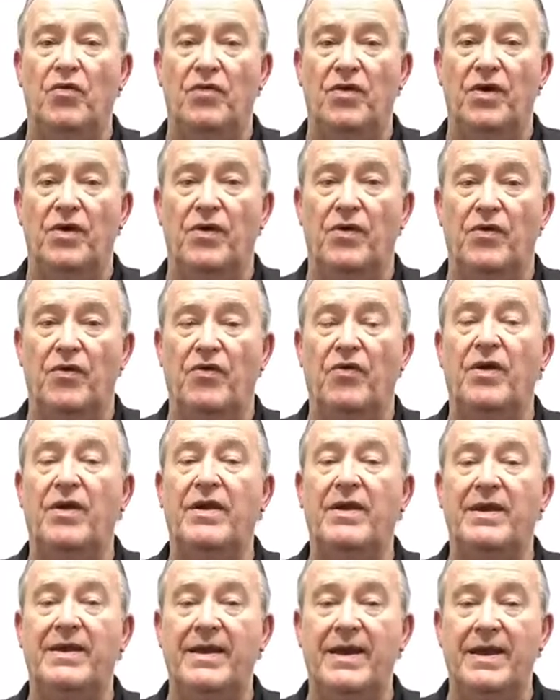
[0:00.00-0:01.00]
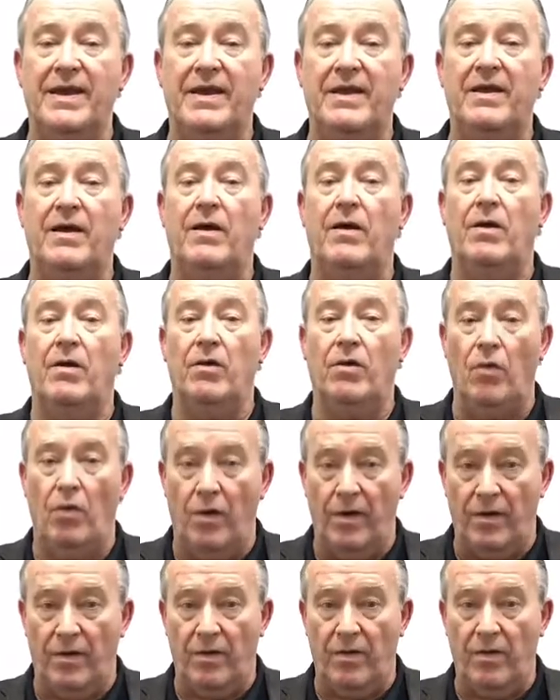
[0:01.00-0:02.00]
is get a
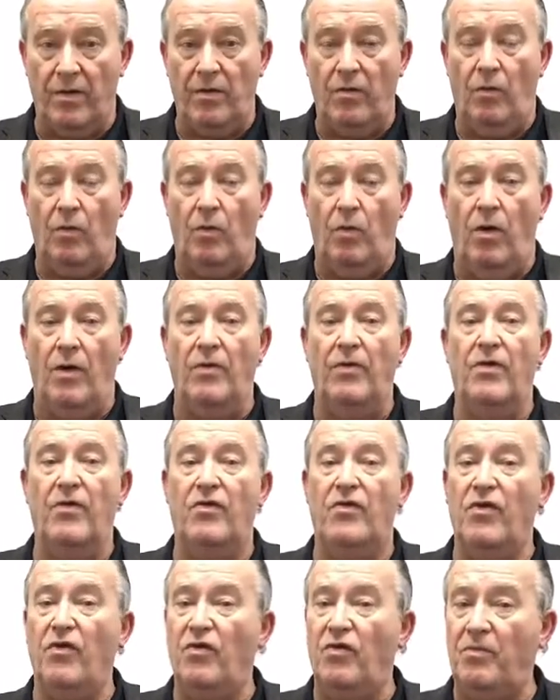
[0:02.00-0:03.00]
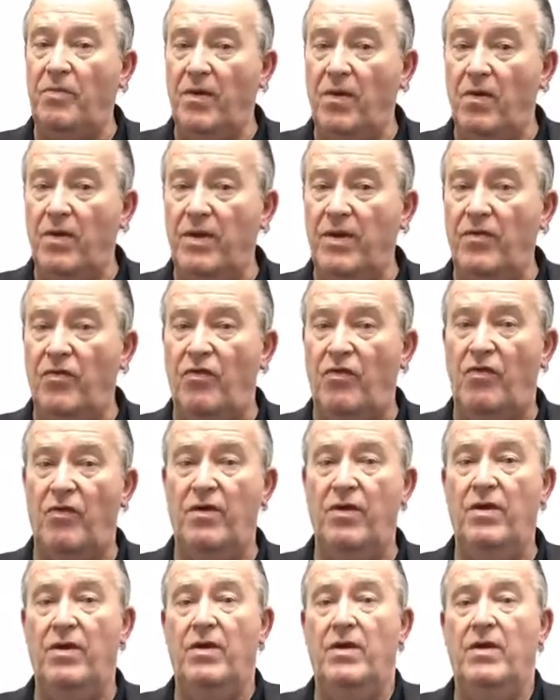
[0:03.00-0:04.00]
lawyer, one that's experienced
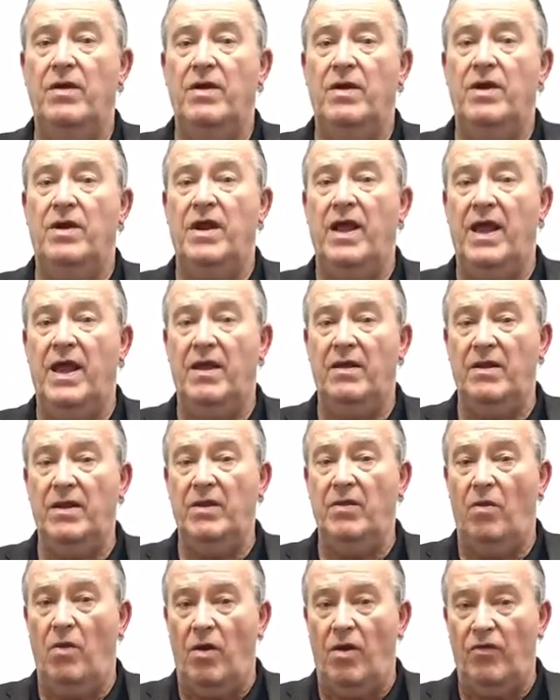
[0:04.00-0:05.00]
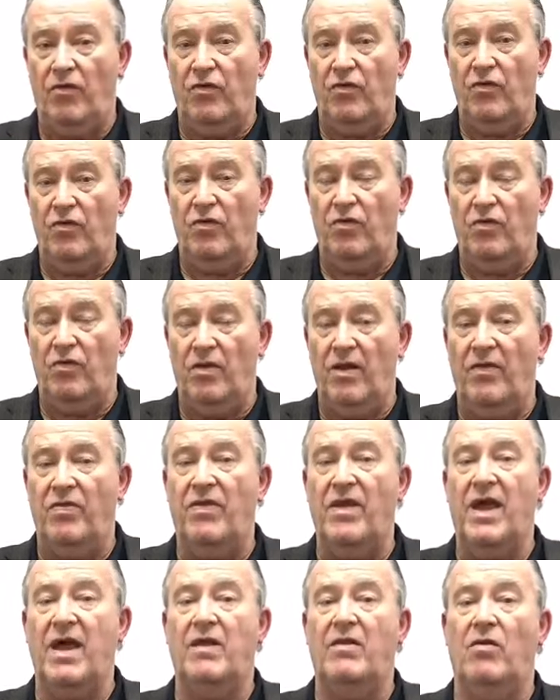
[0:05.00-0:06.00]
in handling lawsuits. Let
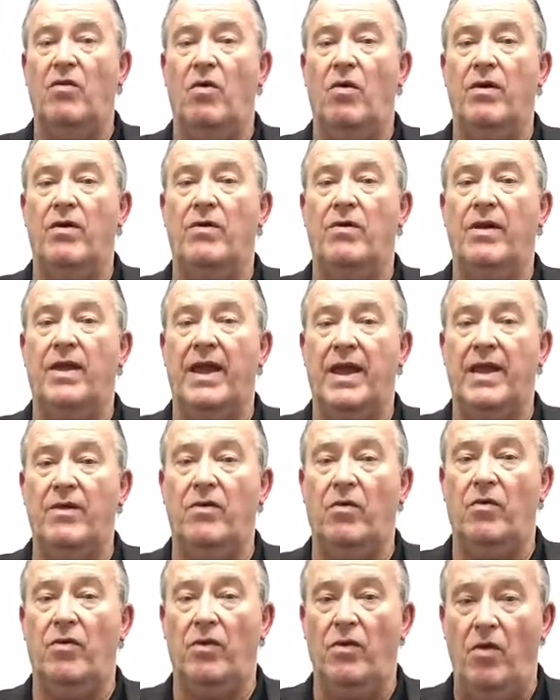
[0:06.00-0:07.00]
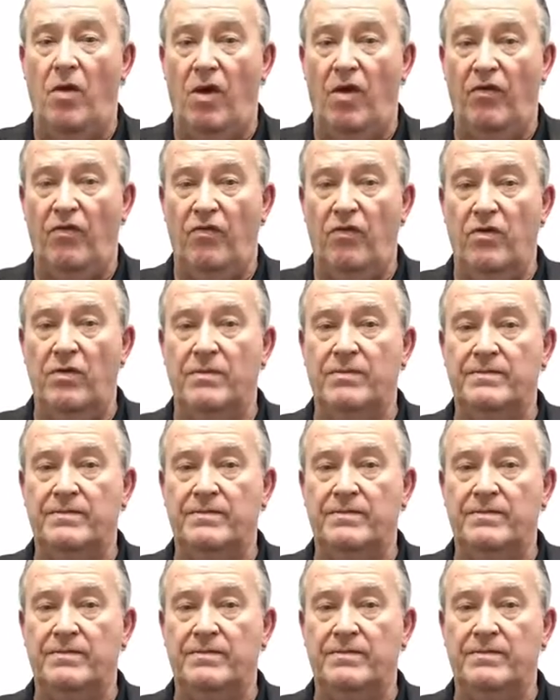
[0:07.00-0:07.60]
that lawyer handle the lawsuit.